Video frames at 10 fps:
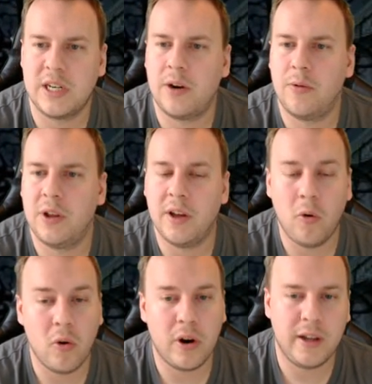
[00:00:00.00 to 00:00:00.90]
iron
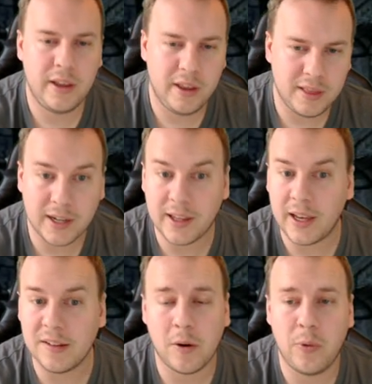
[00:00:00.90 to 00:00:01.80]
or in that
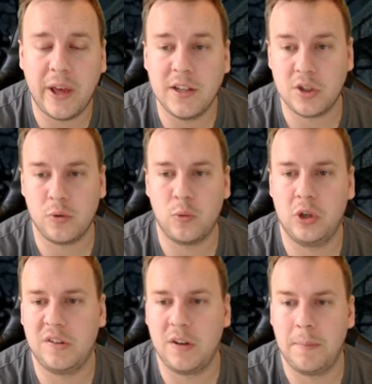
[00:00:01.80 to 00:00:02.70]
case a wedge
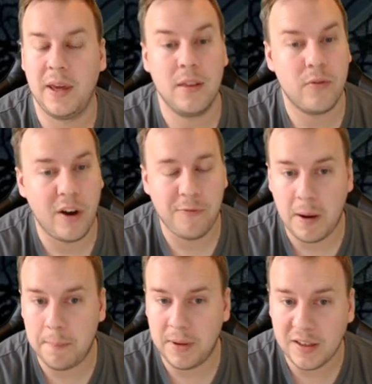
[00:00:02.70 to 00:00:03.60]
towards the pin. The rough
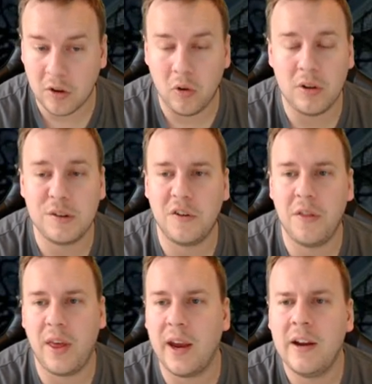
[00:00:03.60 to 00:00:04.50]
bump is also
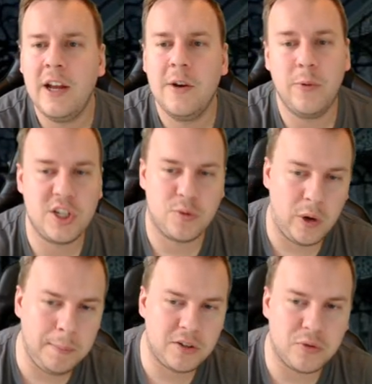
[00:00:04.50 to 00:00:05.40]
there which
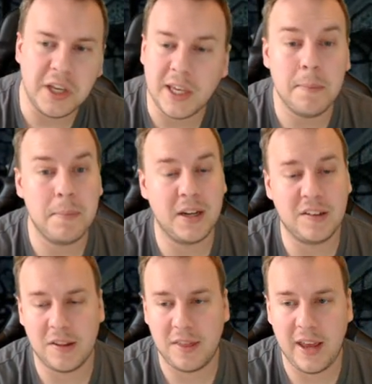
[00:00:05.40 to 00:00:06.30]
will be tricky but
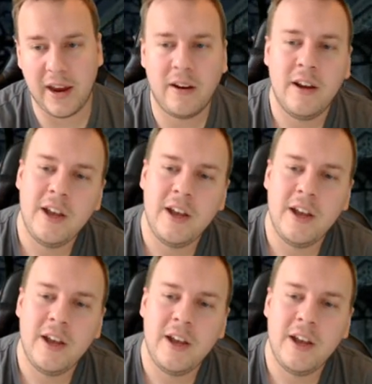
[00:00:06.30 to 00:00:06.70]
it's there.